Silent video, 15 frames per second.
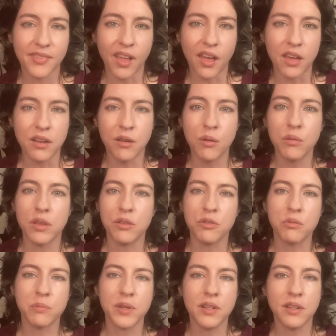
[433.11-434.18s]
I know that
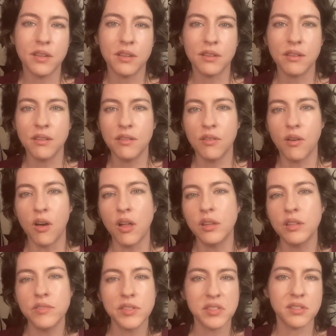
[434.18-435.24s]
you're reading all
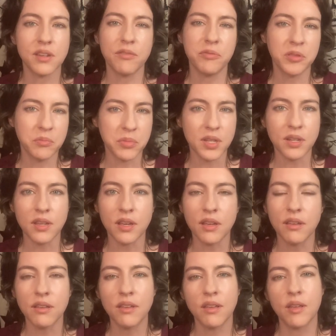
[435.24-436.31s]
of this stuff in the
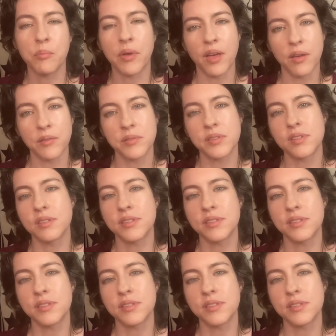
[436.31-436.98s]
media about,